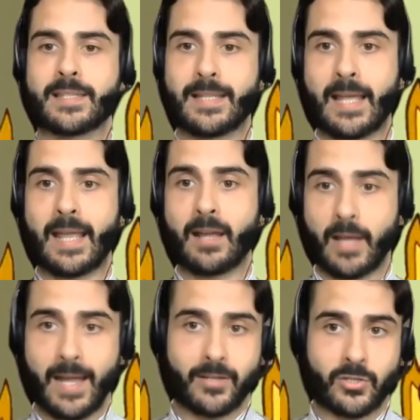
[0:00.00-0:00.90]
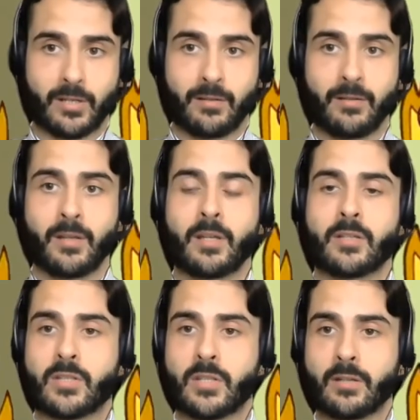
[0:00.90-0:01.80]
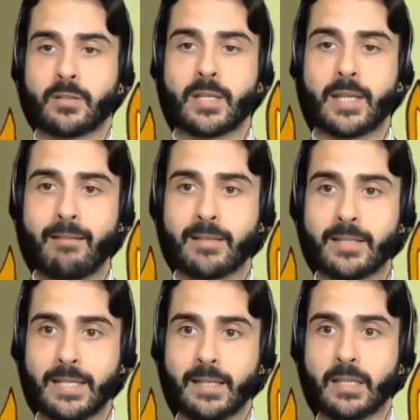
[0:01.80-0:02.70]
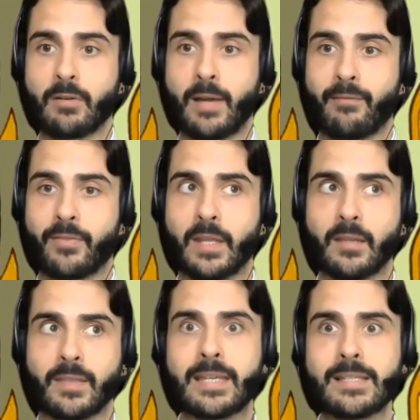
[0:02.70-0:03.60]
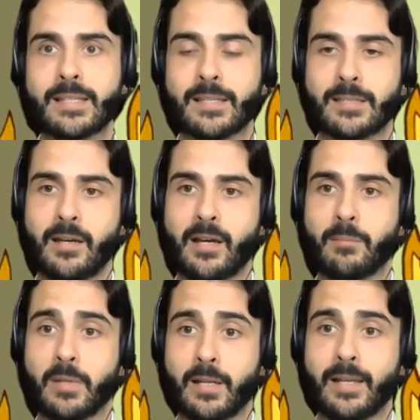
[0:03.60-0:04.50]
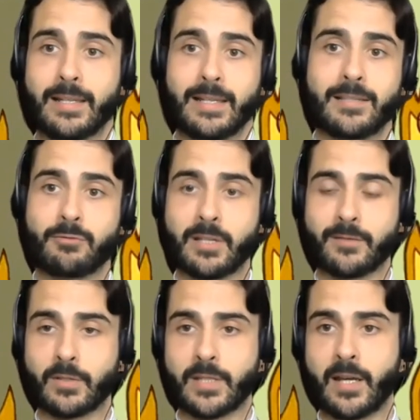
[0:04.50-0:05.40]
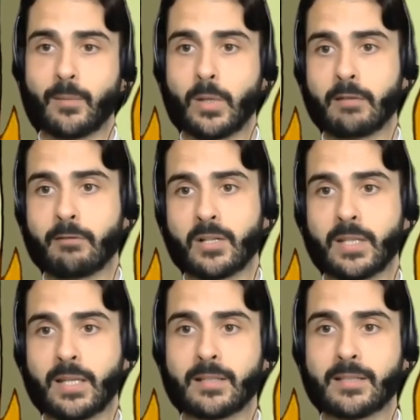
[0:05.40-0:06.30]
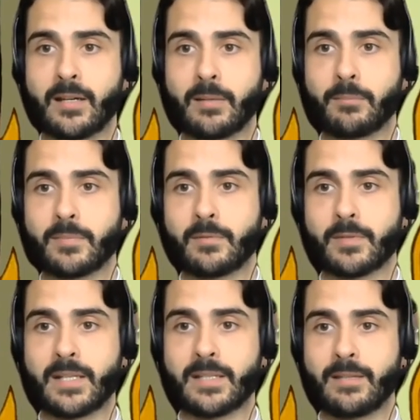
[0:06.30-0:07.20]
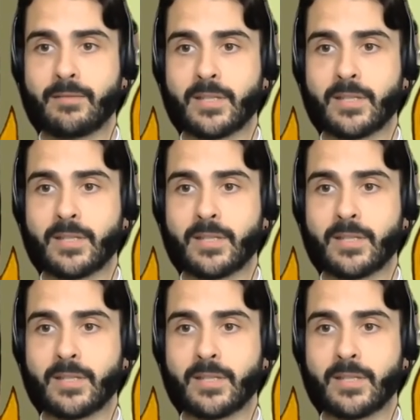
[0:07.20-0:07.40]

then action to guarantee that you have the easiest time and the least stressful time when you're actually in a time sensitive situation.